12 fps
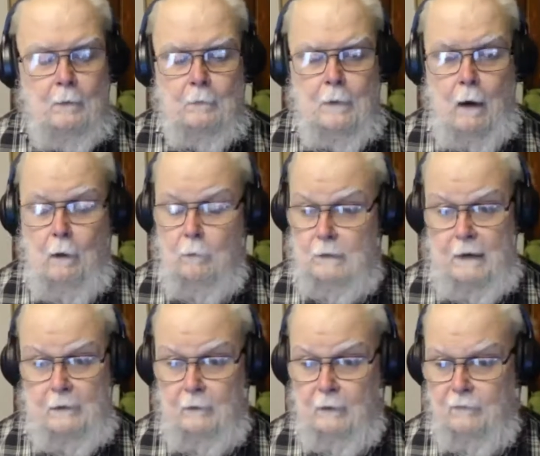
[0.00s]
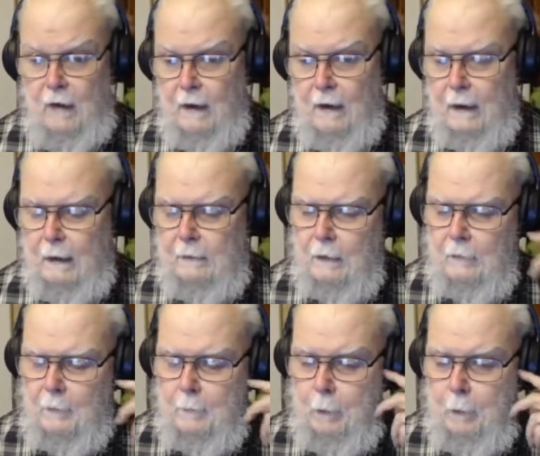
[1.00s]
No, neither have I. And the
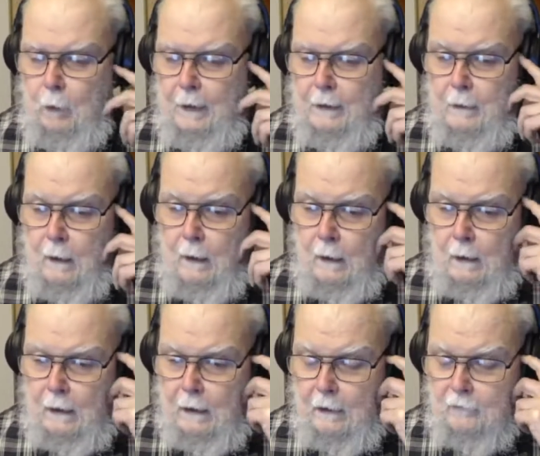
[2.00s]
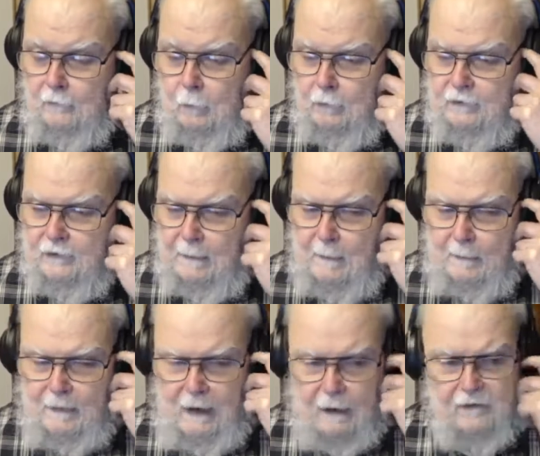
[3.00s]
other point is, which came
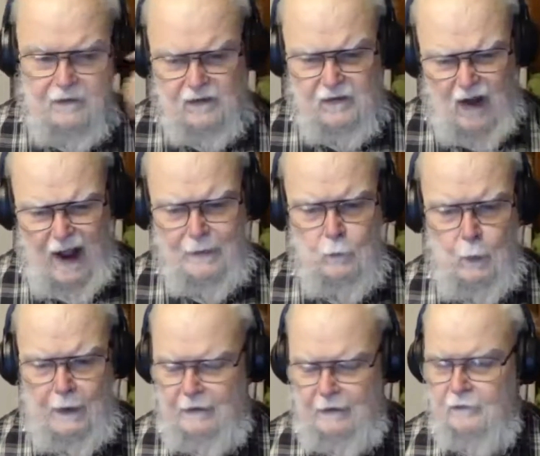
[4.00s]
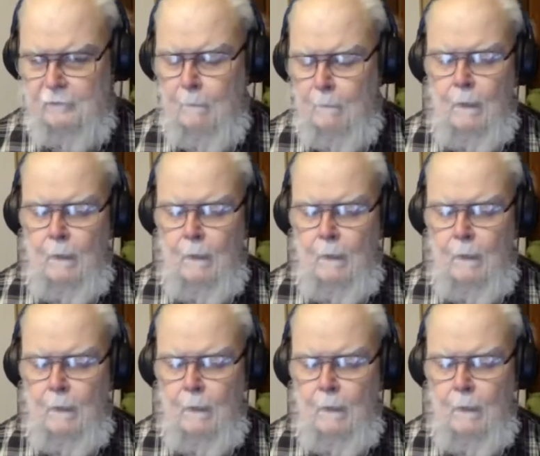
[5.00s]
up kind of sideways,